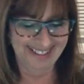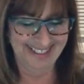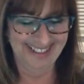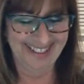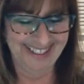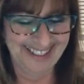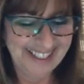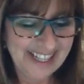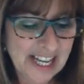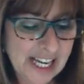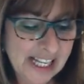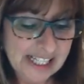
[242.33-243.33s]
In
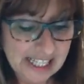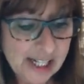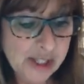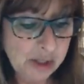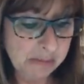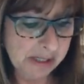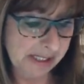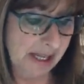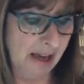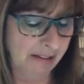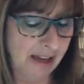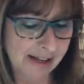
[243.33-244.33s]
case you missed
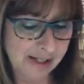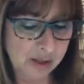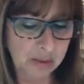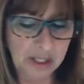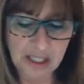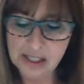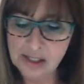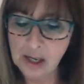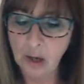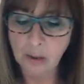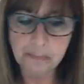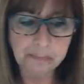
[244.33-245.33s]
that last week.
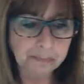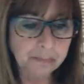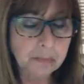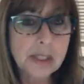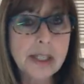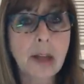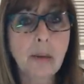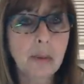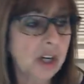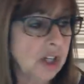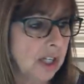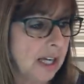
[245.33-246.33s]
So,
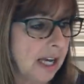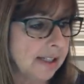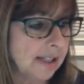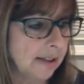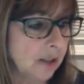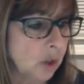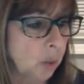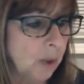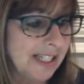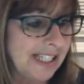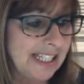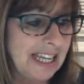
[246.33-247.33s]
Sale-A-Bration ends on the
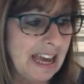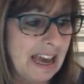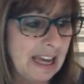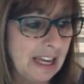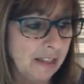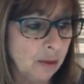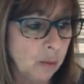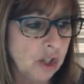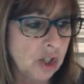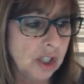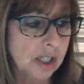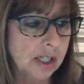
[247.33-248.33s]
28th,
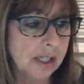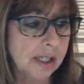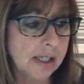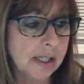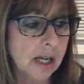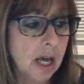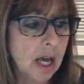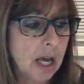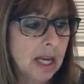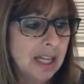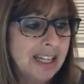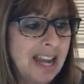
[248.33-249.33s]
which is
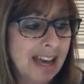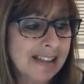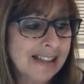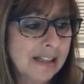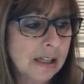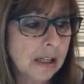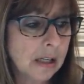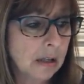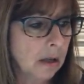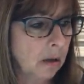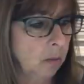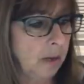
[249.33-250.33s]
next.
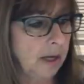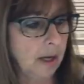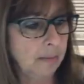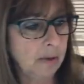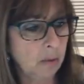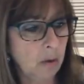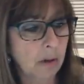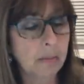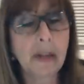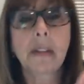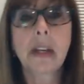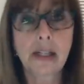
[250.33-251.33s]
Oh, wait, I'm in the wrong
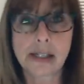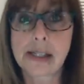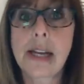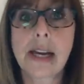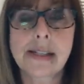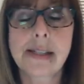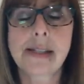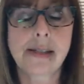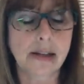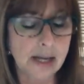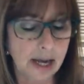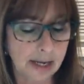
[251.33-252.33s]
month. It is next
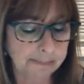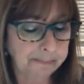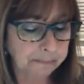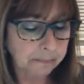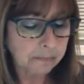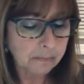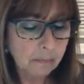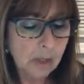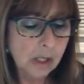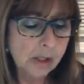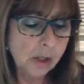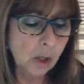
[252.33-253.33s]
Sunday.
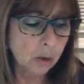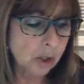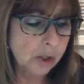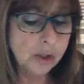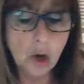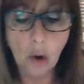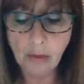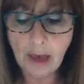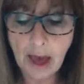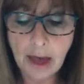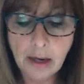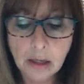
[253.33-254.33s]
So just know
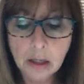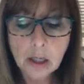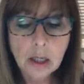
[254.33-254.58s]
that.